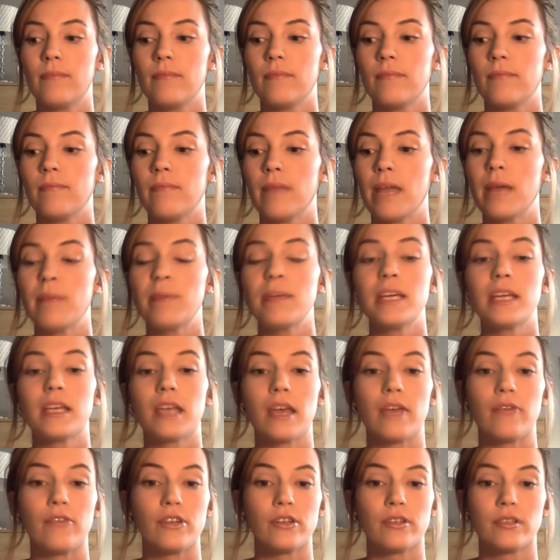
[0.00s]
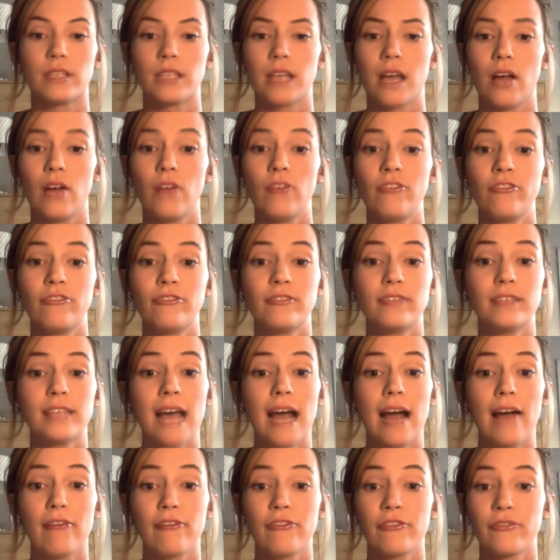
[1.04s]
maybe give yourself
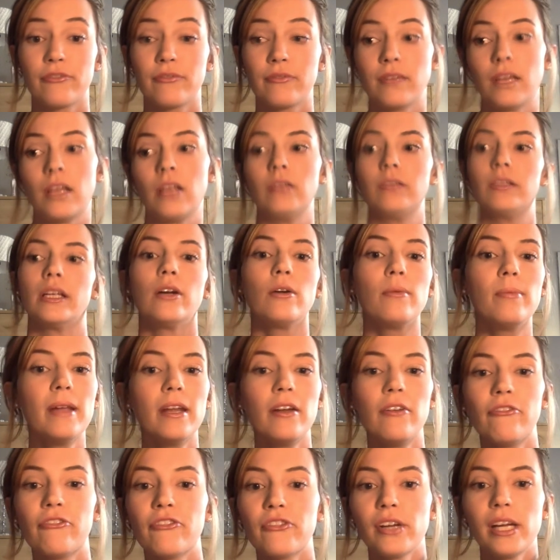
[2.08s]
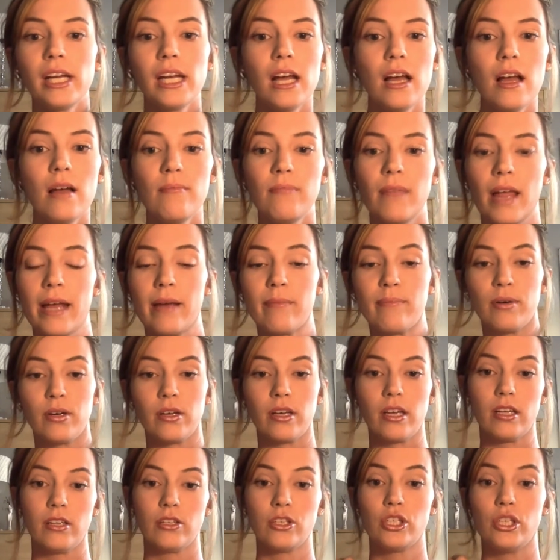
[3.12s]
that a little bit of freedom, like book
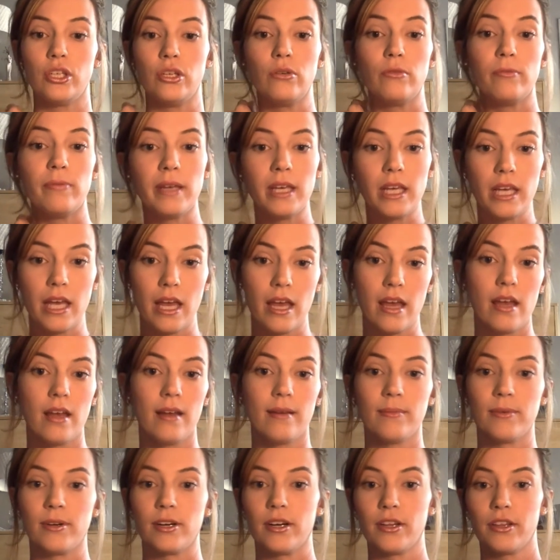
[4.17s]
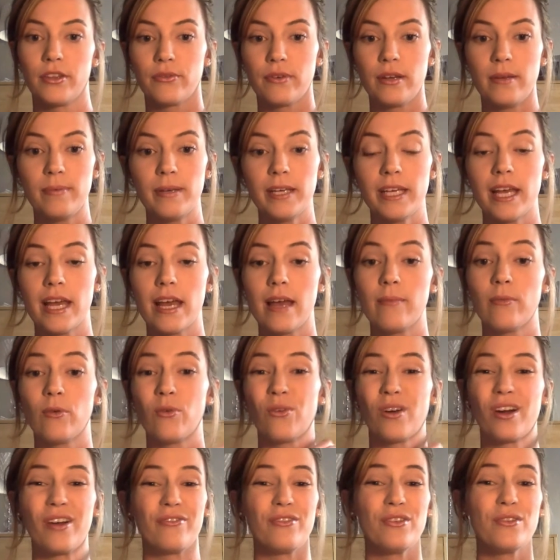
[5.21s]
a 2 p.m. or a 3 p.m.
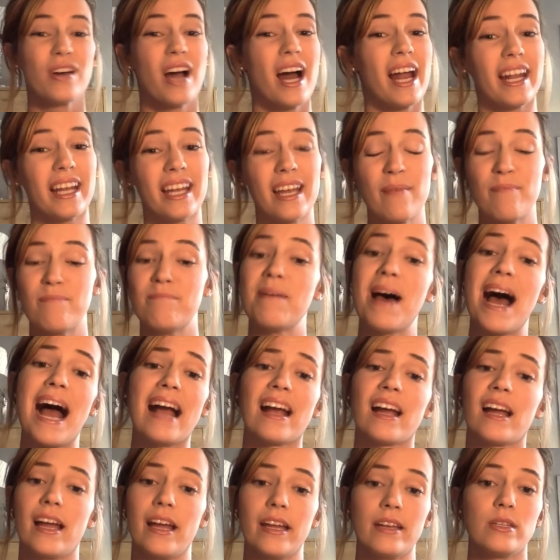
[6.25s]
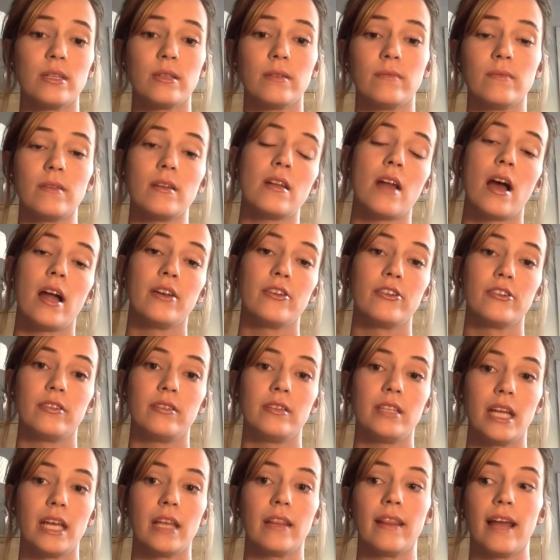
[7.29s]
Or if you got to get back, I
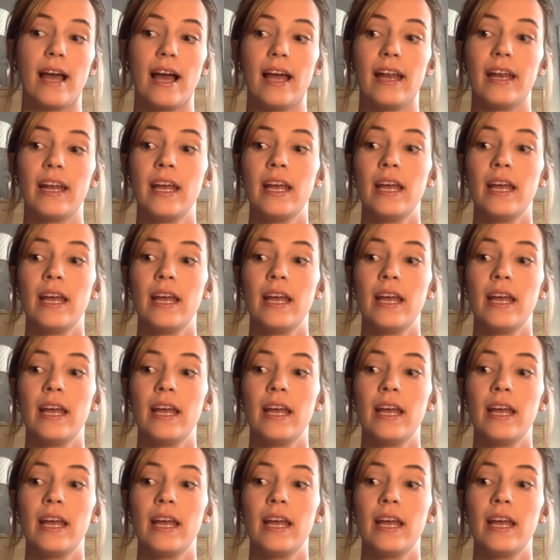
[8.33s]
understand that.